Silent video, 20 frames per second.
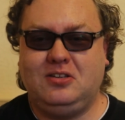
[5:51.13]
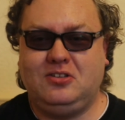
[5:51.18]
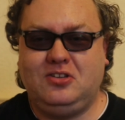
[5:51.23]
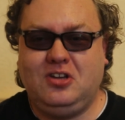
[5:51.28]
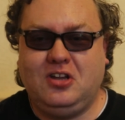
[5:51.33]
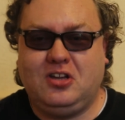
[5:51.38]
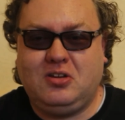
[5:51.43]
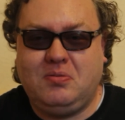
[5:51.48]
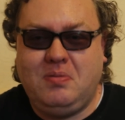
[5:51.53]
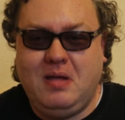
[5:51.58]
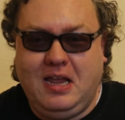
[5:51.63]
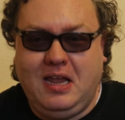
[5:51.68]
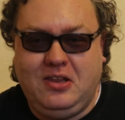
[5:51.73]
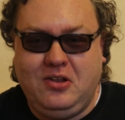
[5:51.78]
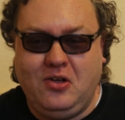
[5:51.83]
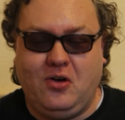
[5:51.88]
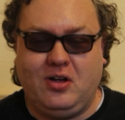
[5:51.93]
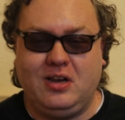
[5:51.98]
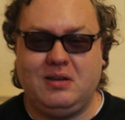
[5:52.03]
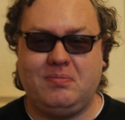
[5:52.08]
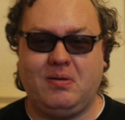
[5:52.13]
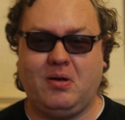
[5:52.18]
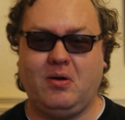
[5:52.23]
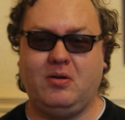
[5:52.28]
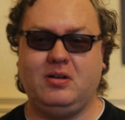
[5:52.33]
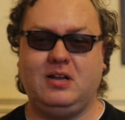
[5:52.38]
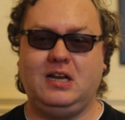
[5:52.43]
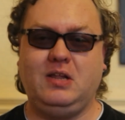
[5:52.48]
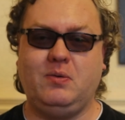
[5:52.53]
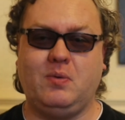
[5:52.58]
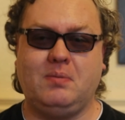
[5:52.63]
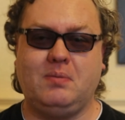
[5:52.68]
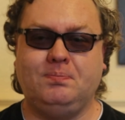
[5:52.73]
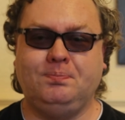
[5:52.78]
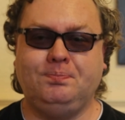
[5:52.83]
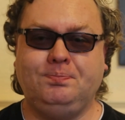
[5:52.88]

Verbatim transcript: is just me talking about it anyway.